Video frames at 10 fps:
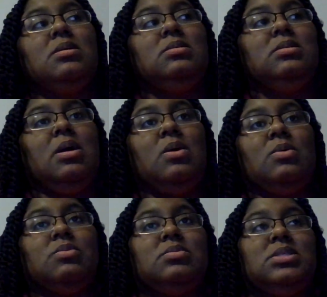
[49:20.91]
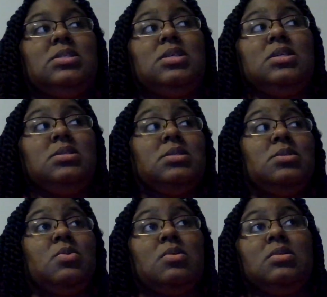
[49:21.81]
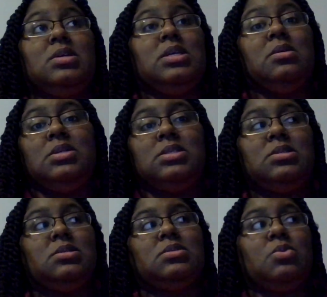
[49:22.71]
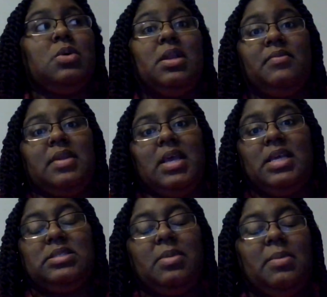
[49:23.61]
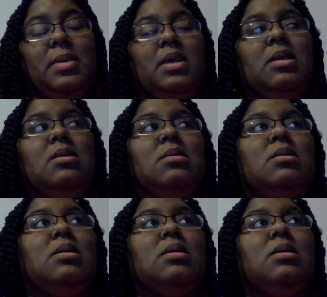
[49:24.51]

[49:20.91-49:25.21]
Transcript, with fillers: you know, diseases or illnesses or whatever the case may be